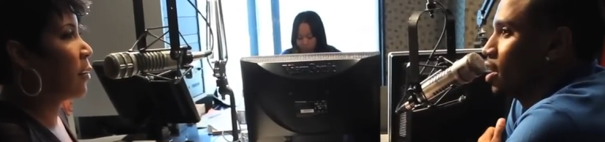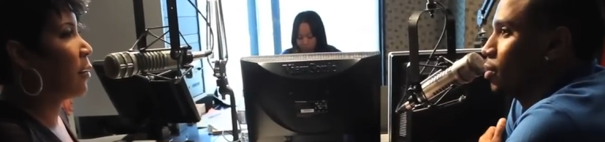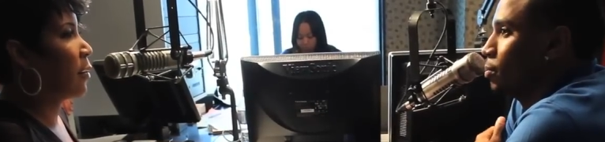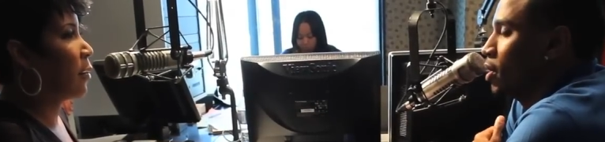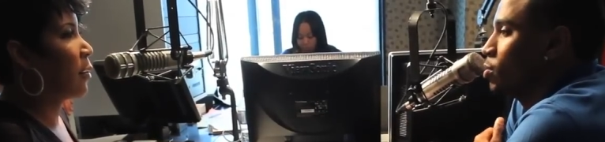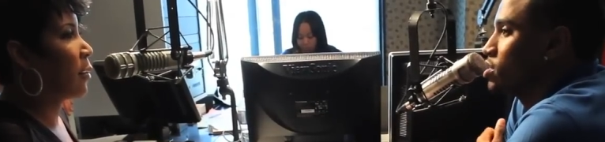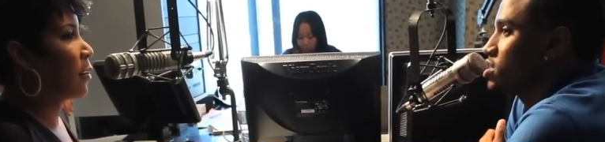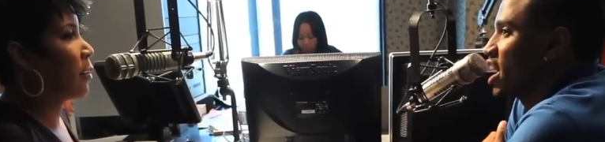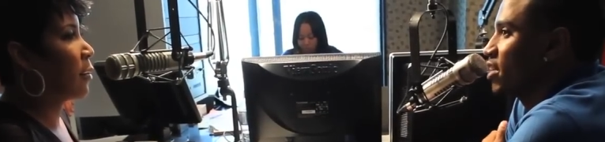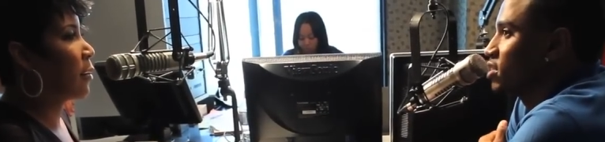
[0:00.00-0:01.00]
Speaker 1: uh, moments
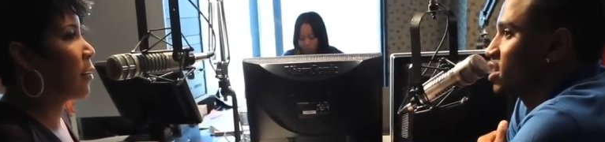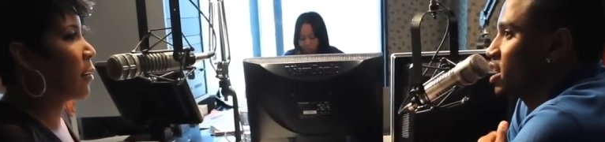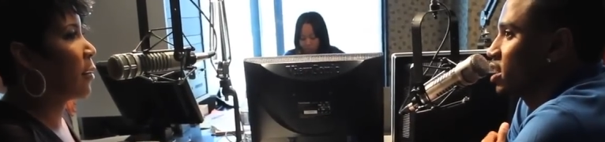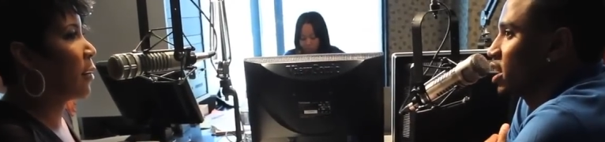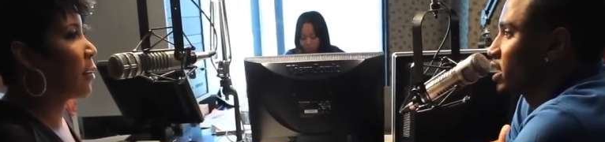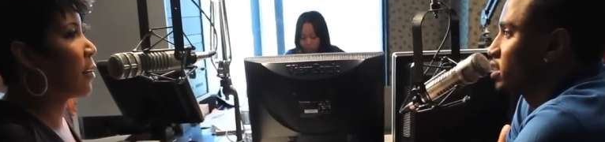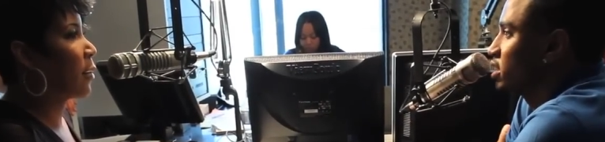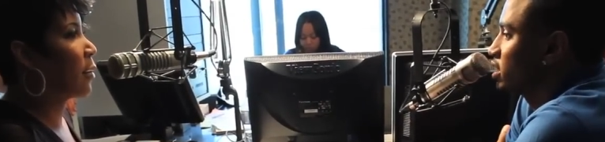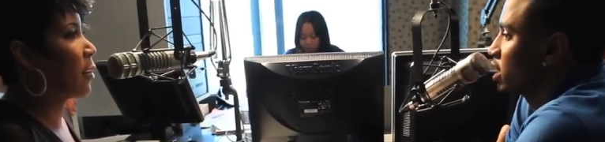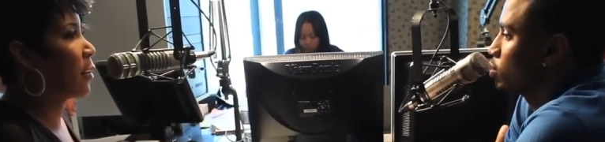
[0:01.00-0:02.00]
after that, like I
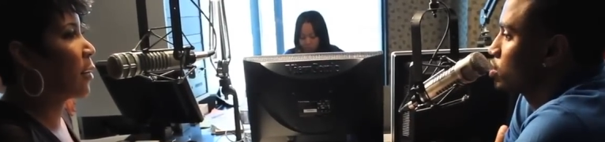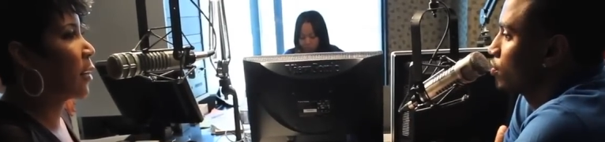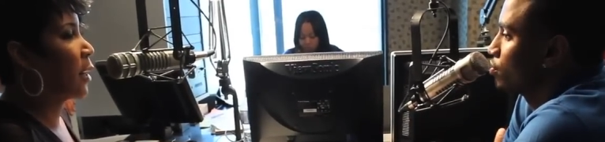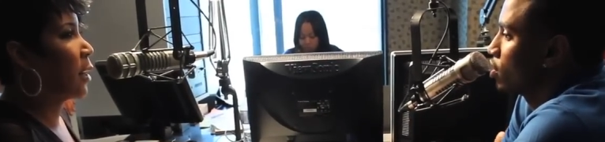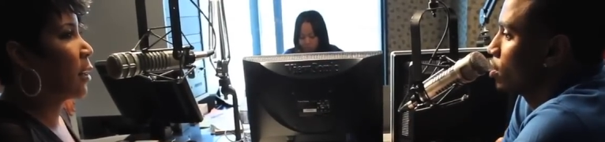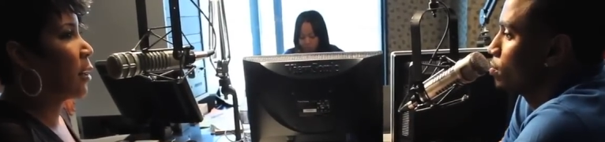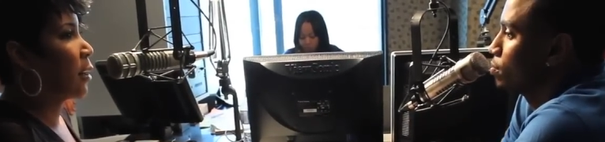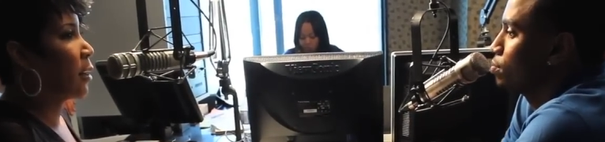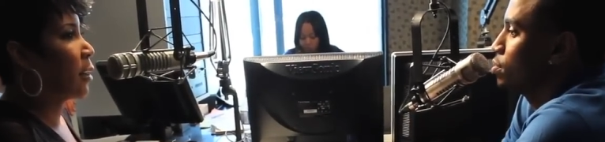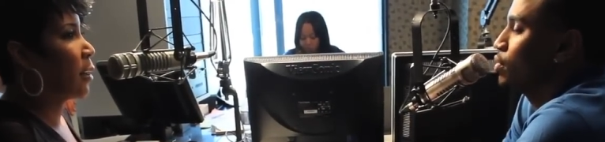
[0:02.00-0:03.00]
think that was a very
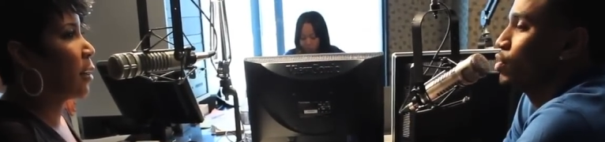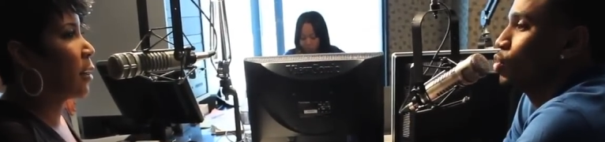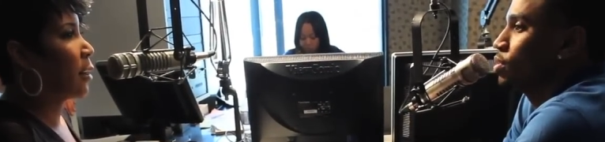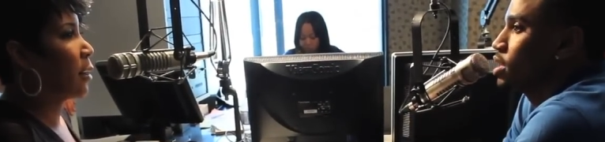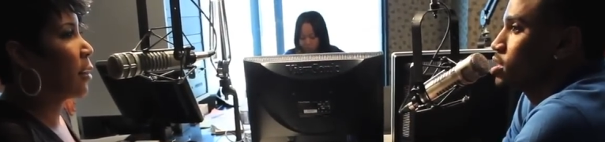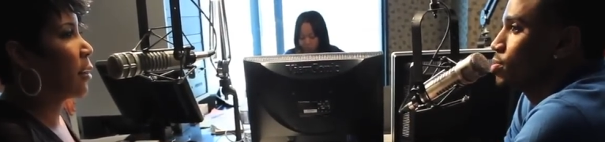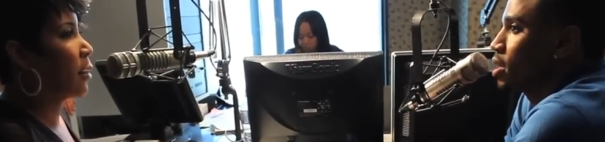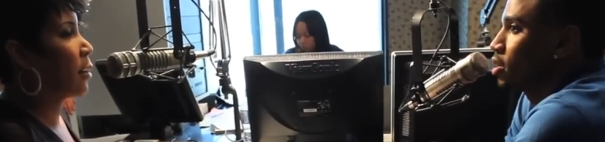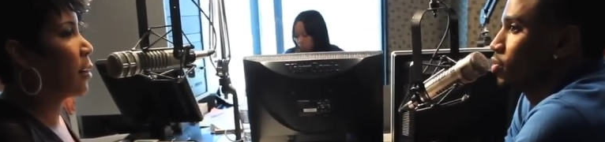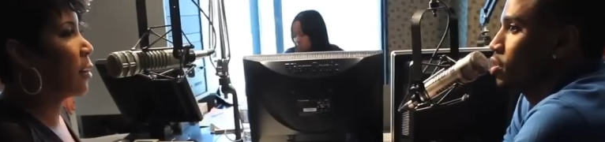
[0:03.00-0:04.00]
pivotal place in
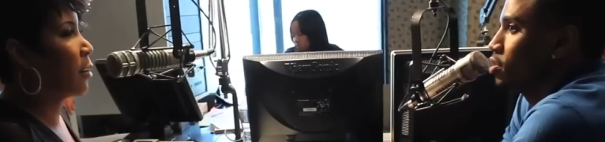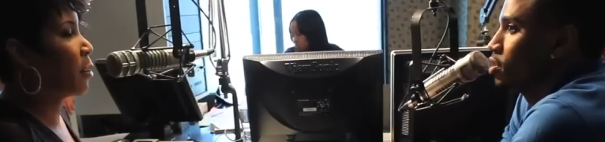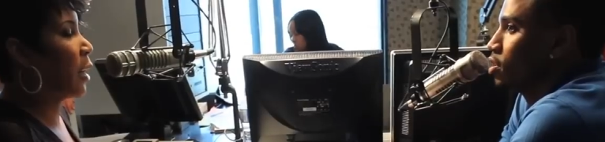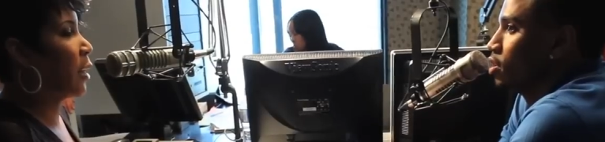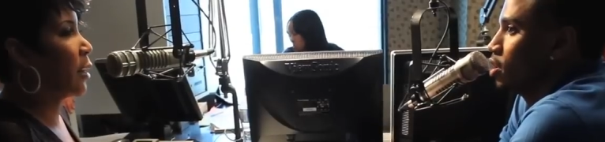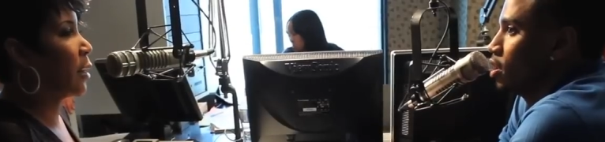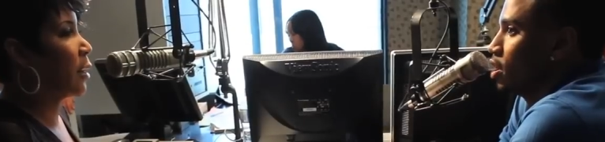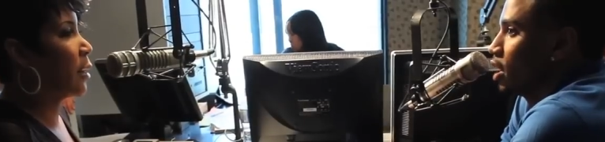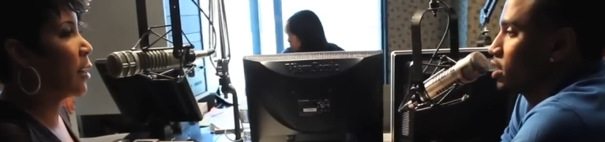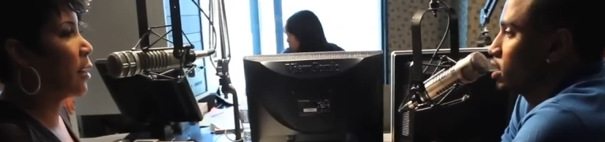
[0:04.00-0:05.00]
my career. Right.
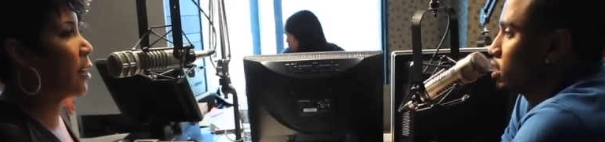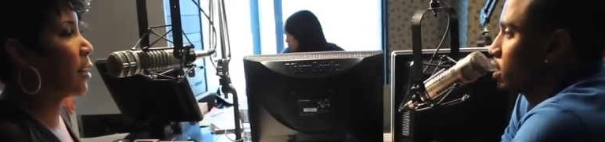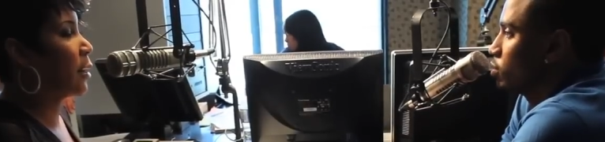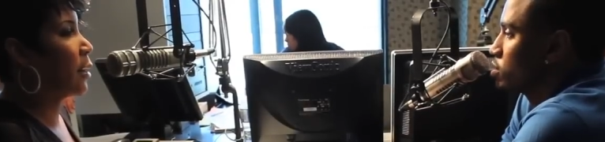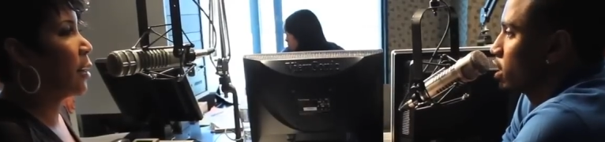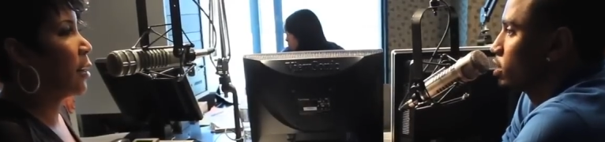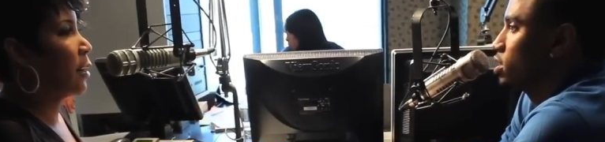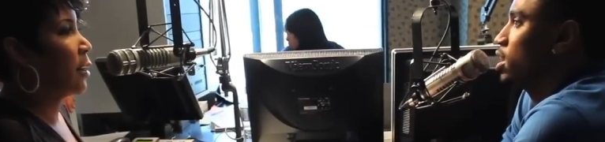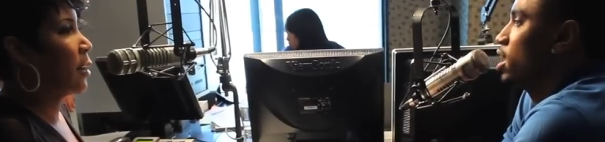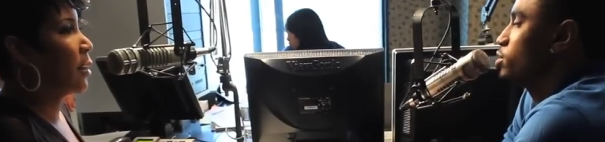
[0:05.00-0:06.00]
I think that was like the
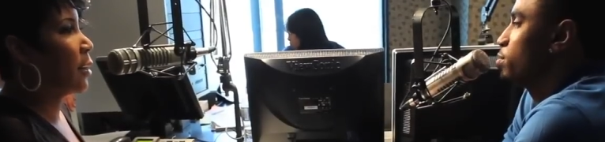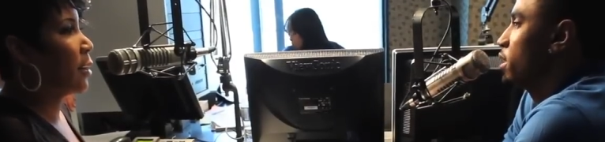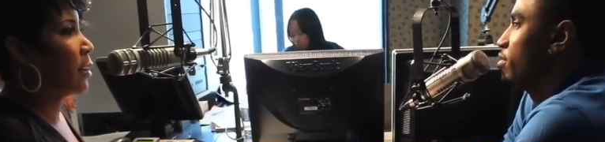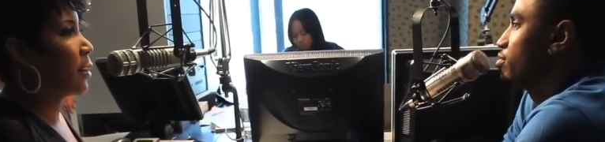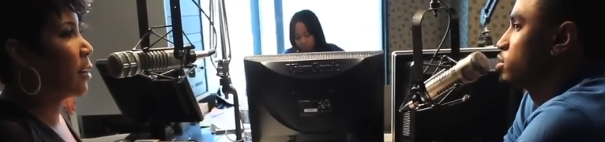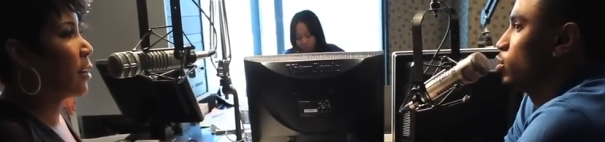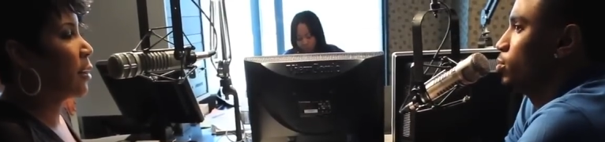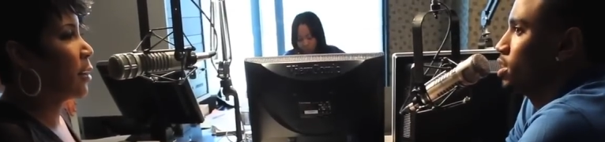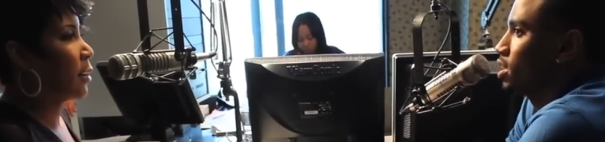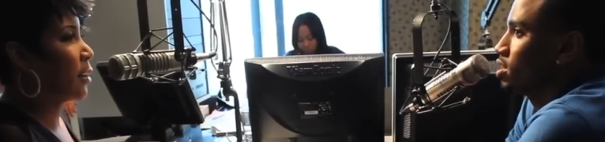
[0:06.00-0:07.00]
launch pad for so
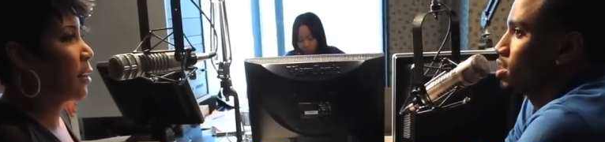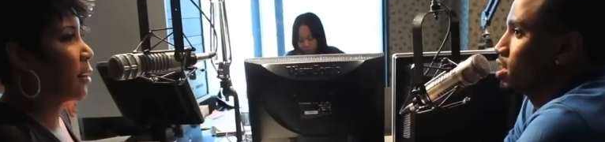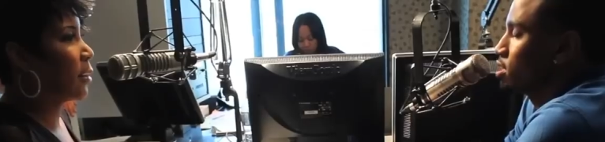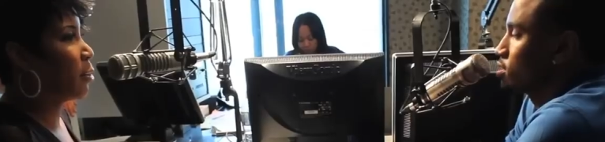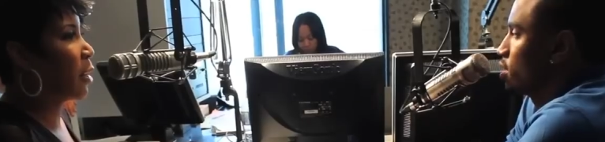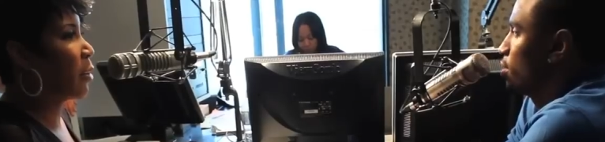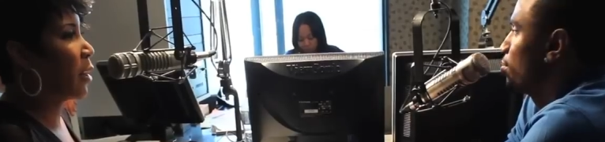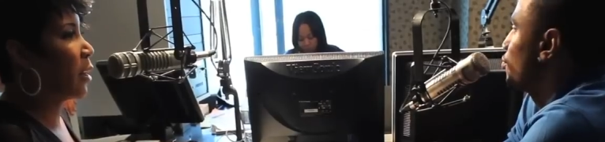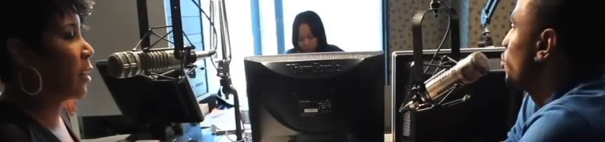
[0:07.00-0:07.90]
many other things. Right, uh, right.